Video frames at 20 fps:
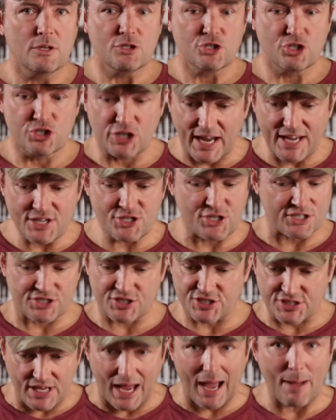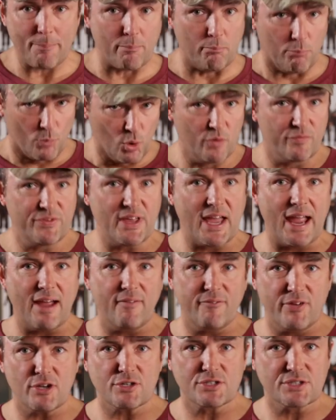Change it, stop, move the
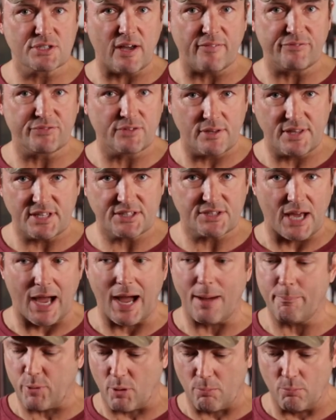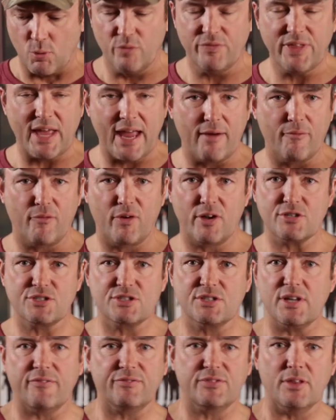heavier stuff to the top or move the heavier
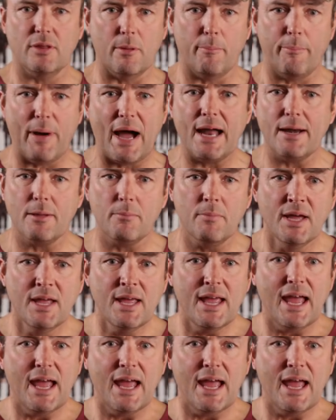stuff to the bottom,